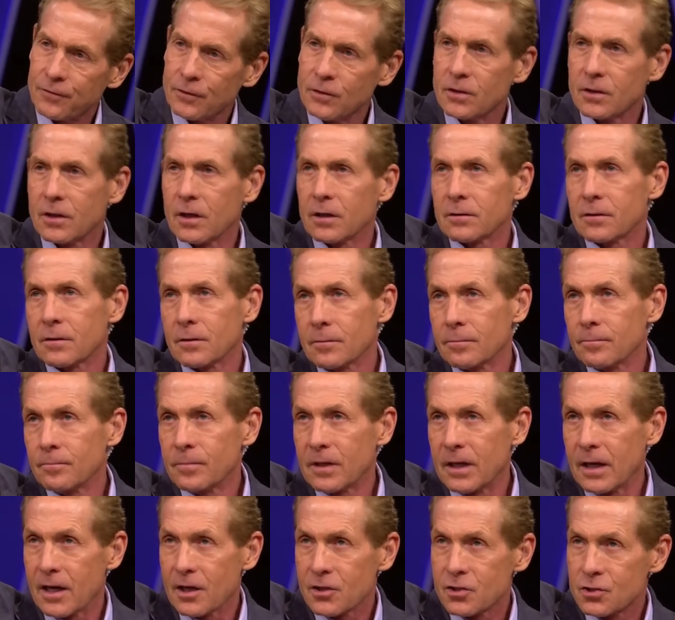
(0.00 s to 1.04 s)
and you got the
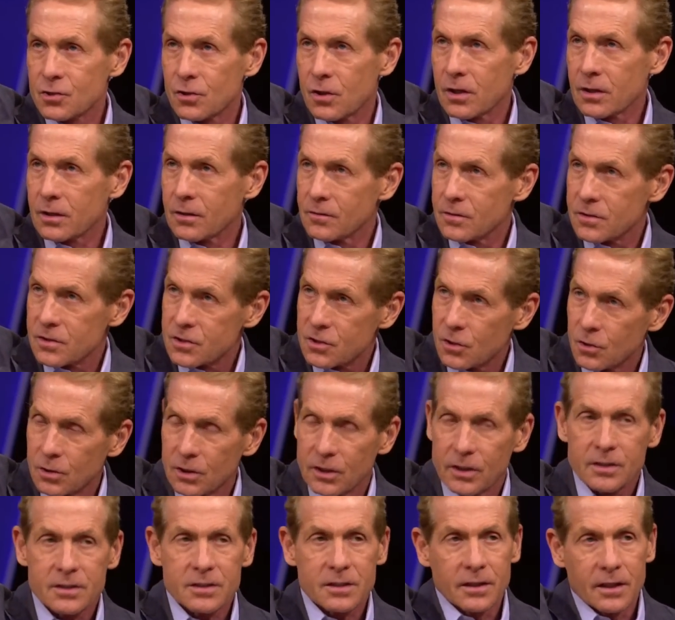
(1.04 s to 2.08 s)
gastroc and the
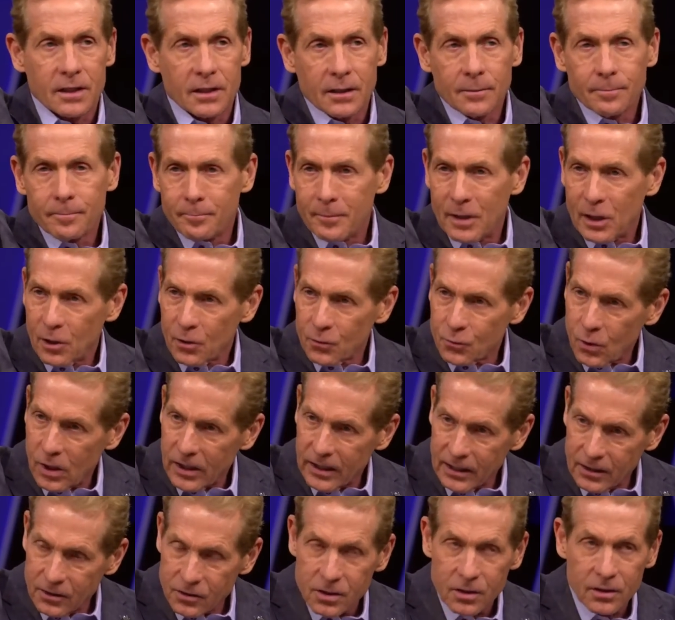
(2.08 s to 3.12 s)
soleus, and they meld right
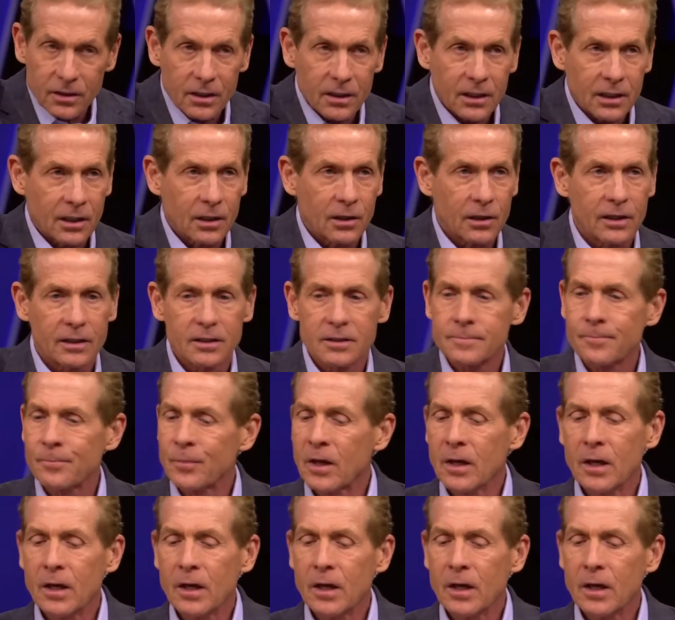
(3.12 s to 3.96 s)
into the Achilles.